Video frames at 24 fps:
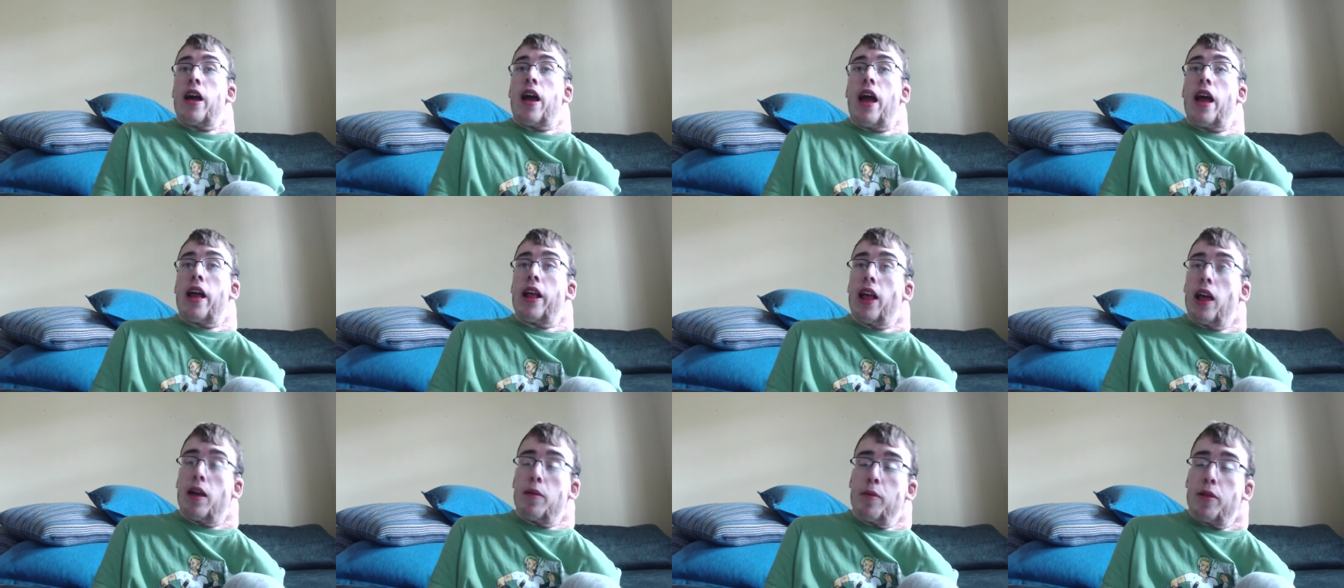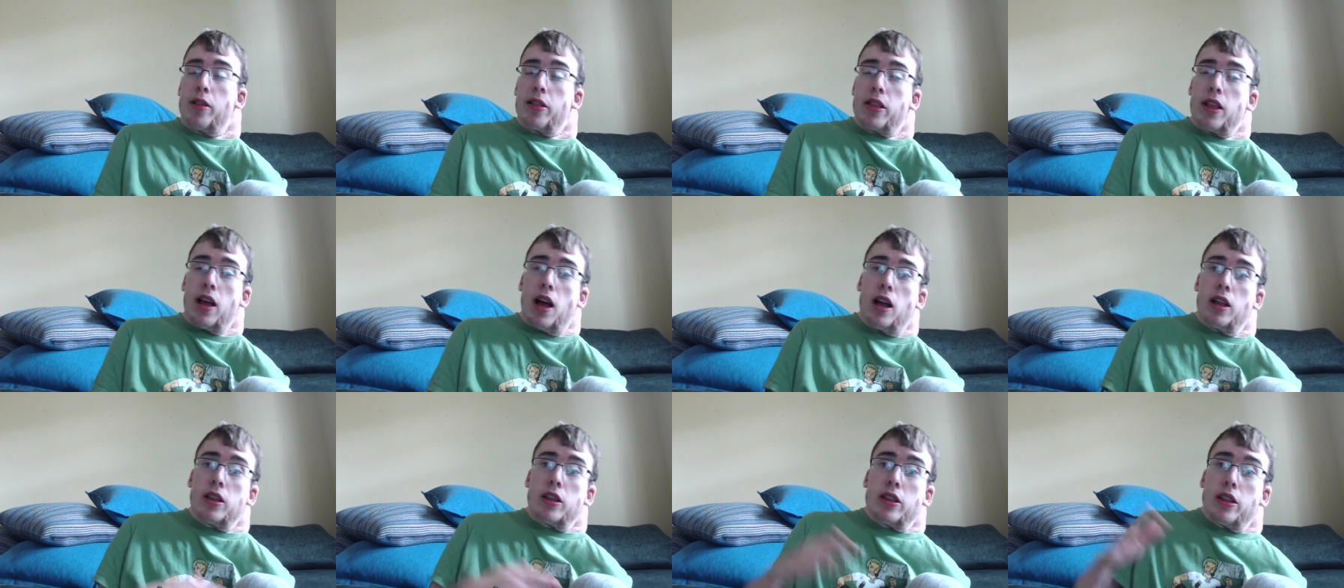And even
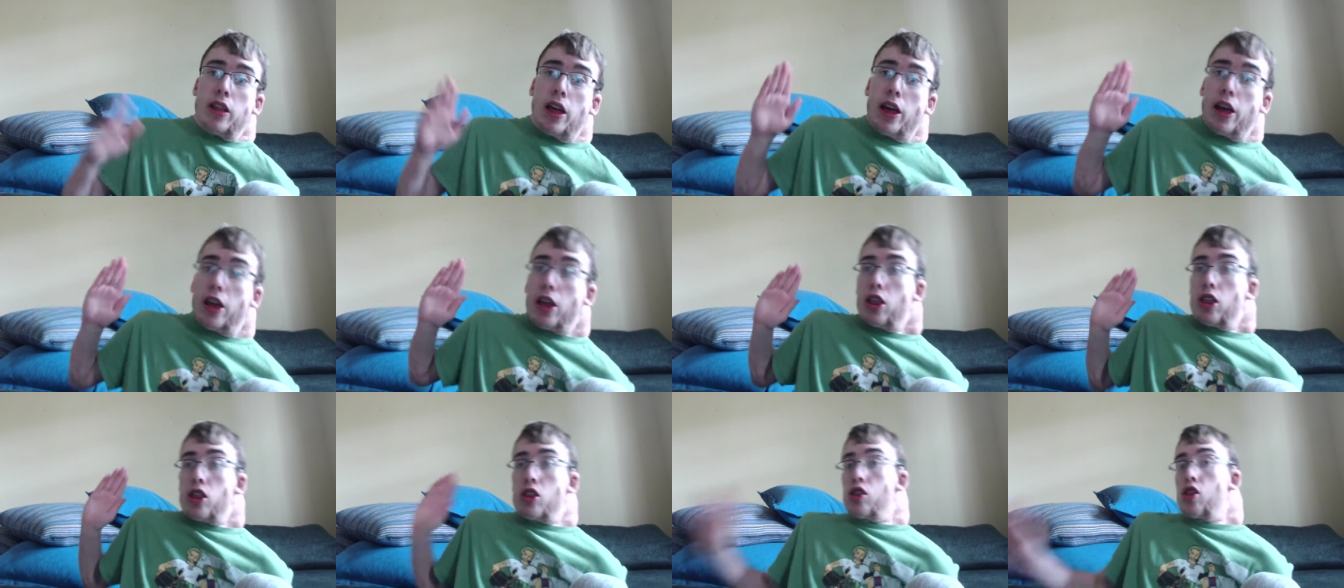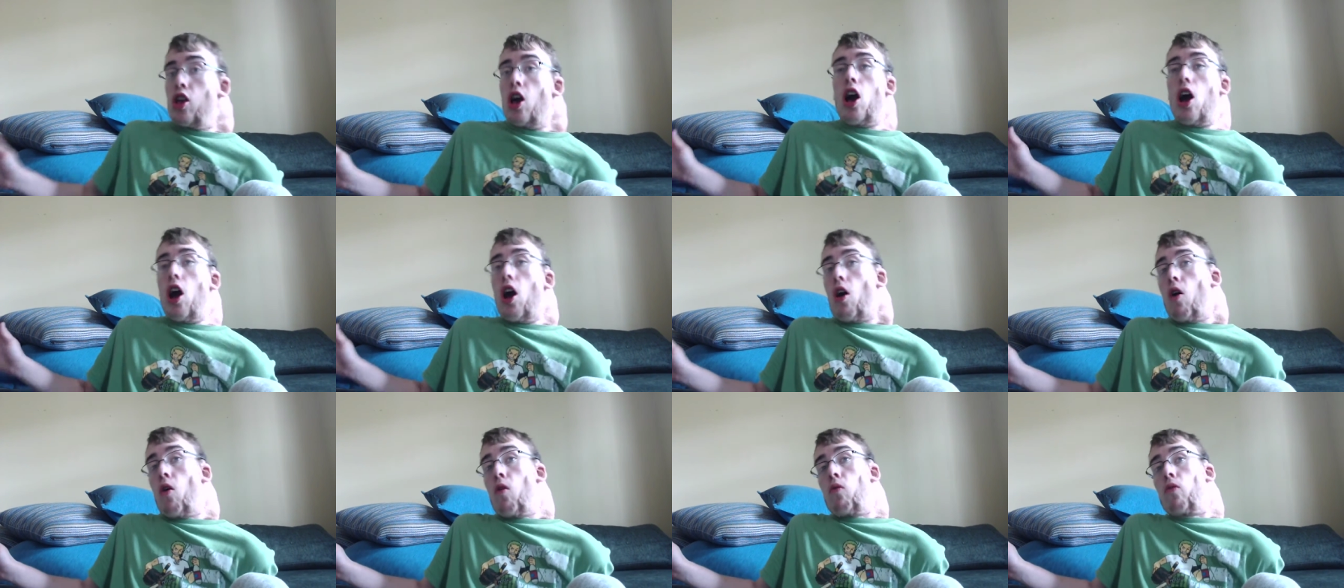Sanji's like,
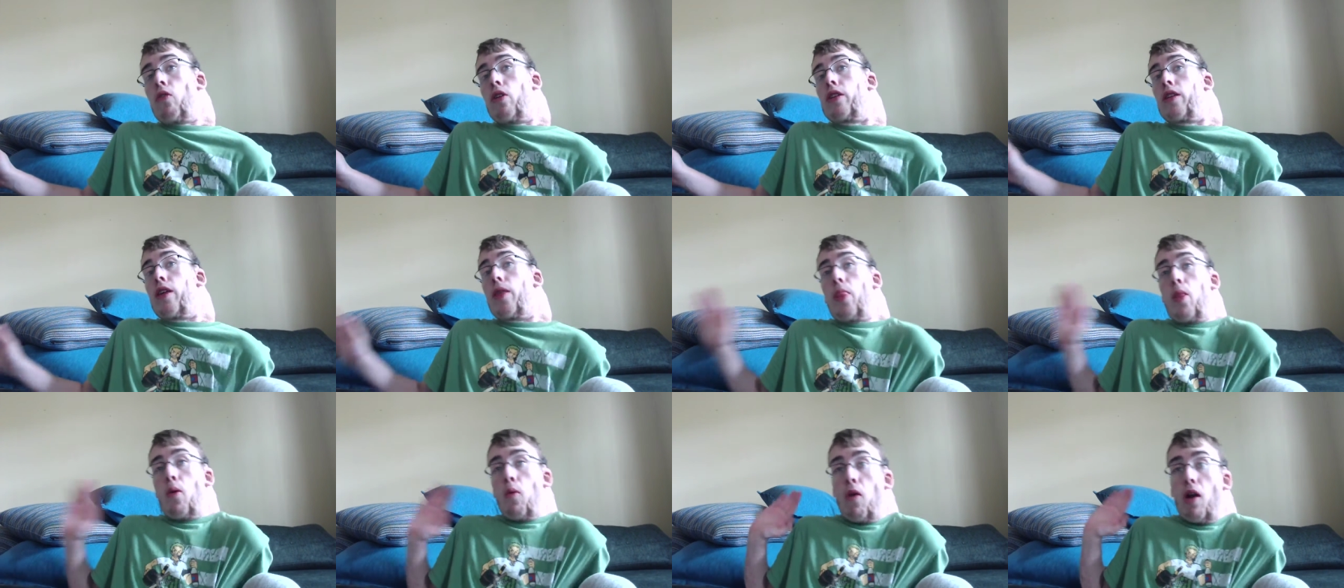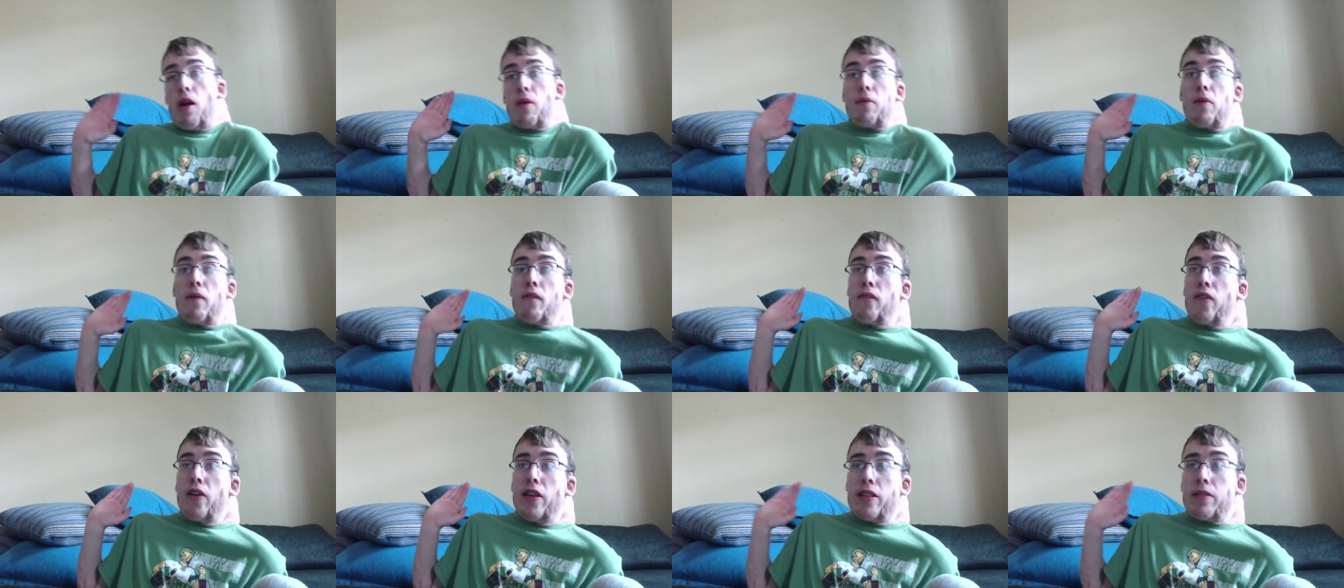no, it did the way the
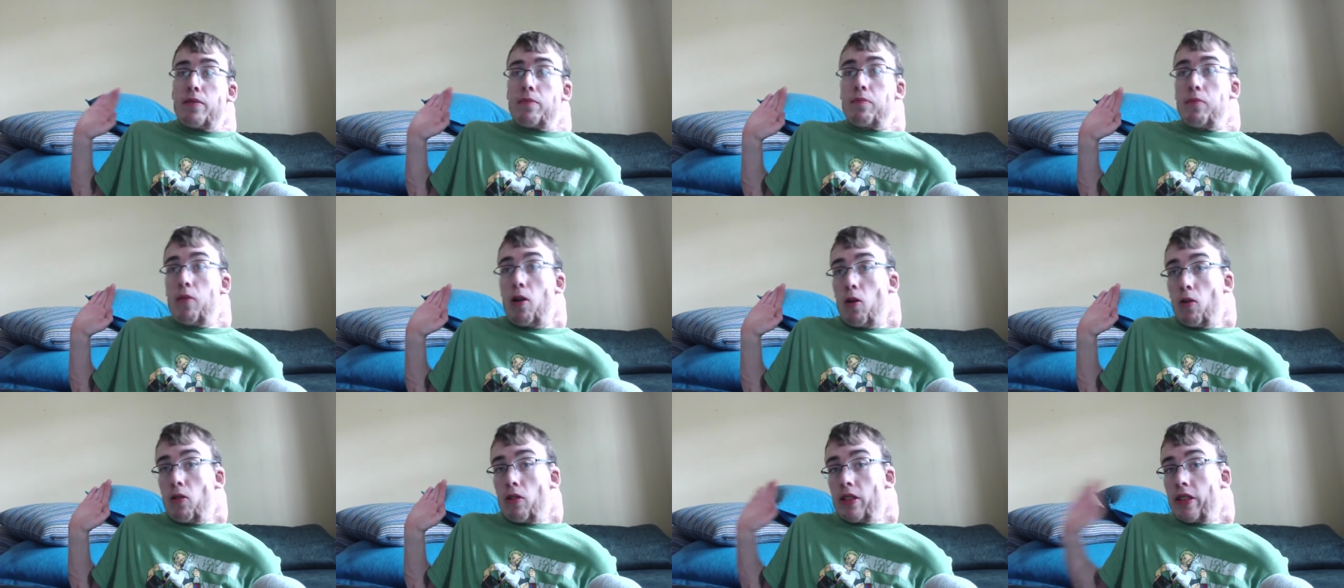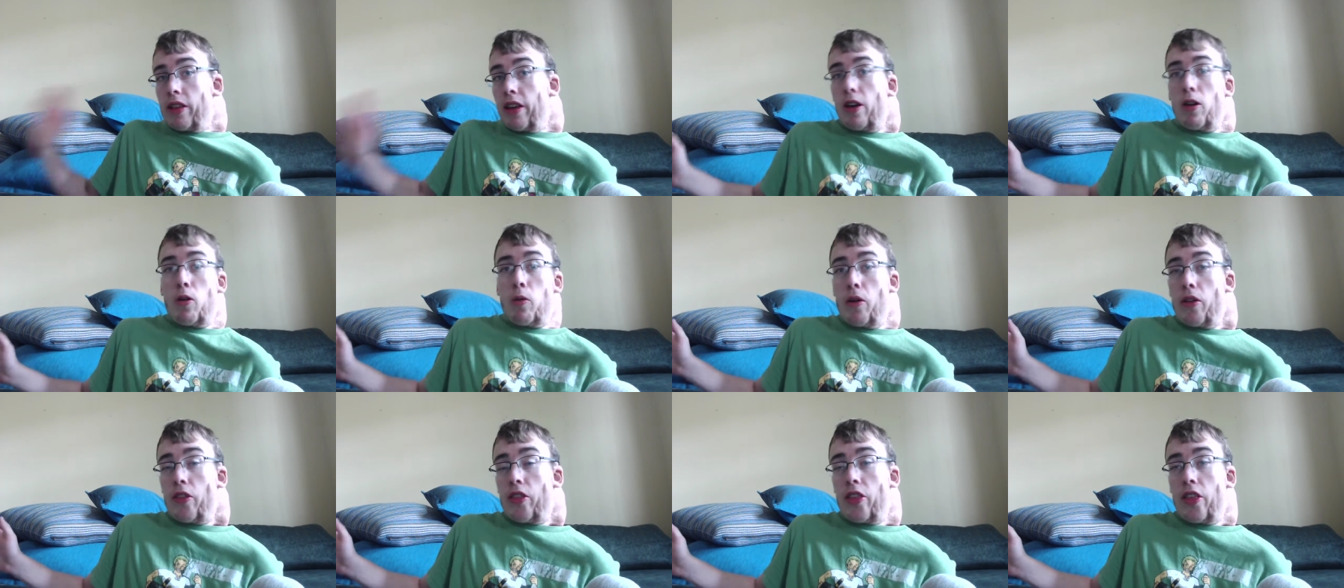Vinsmoke
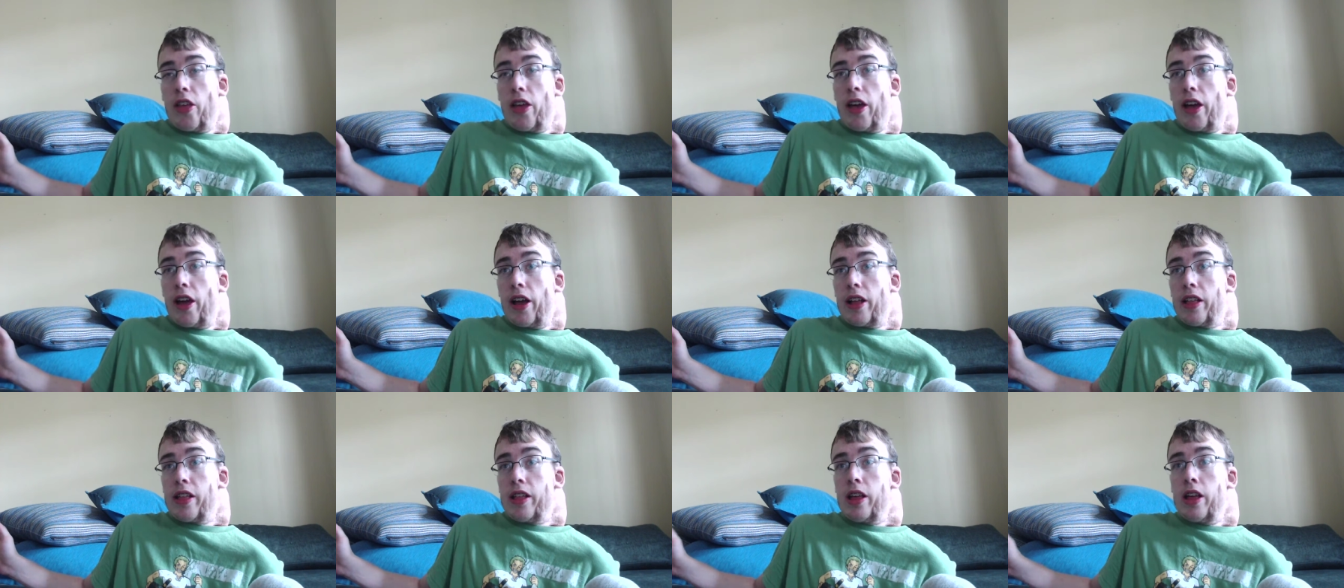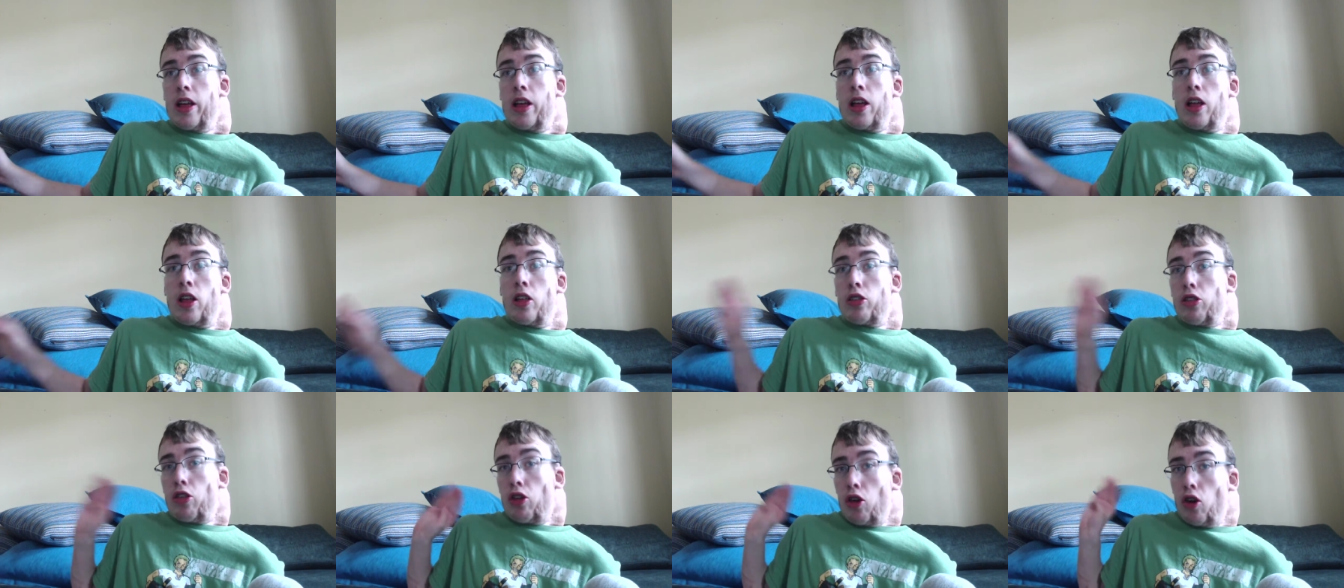deal with things.
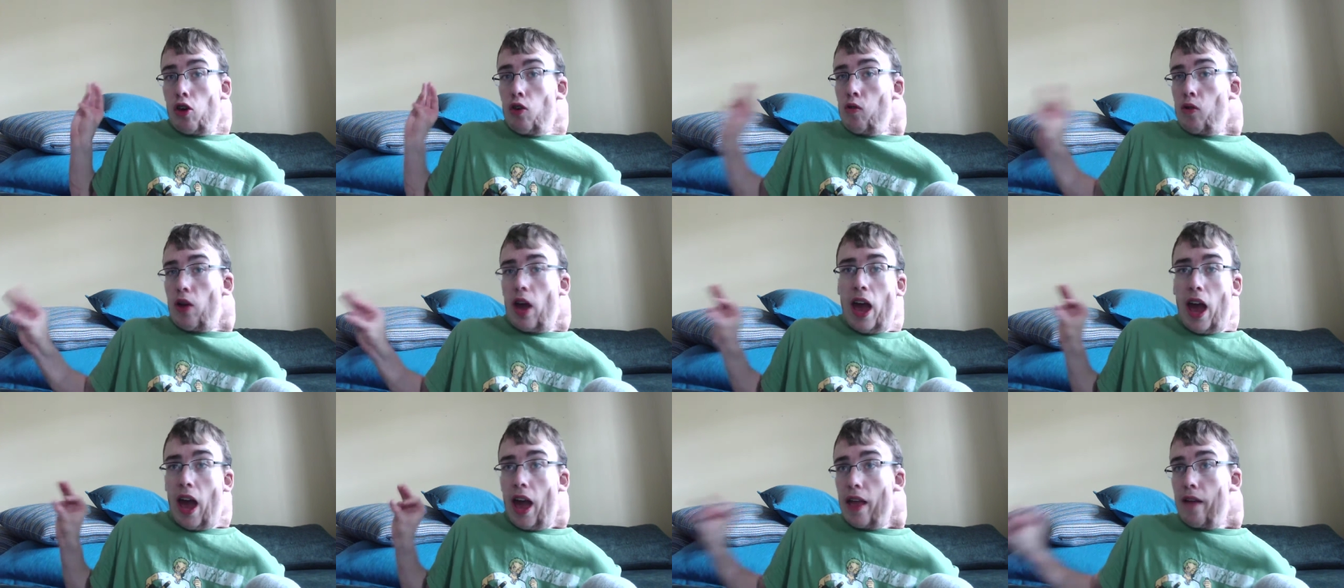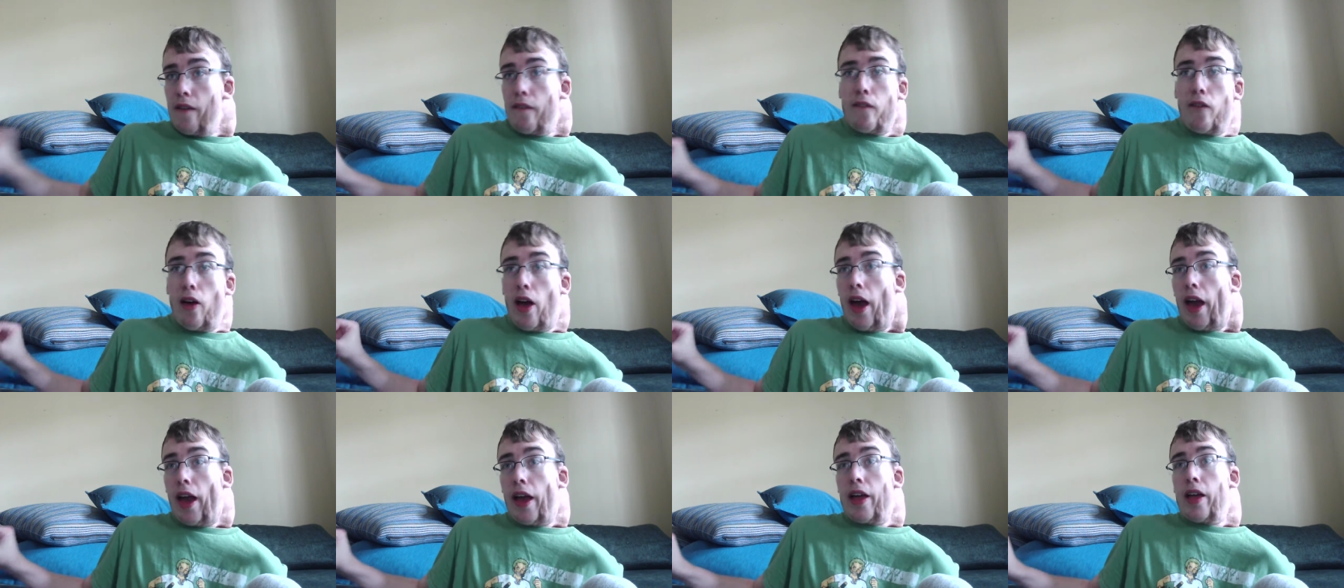You can't
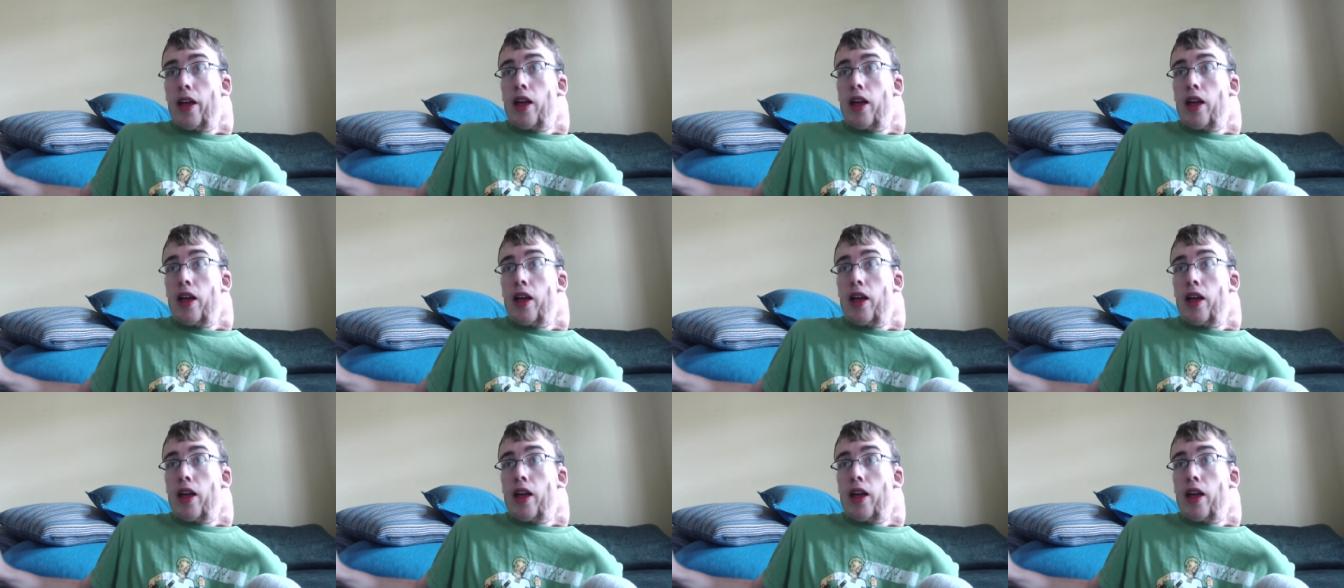fight.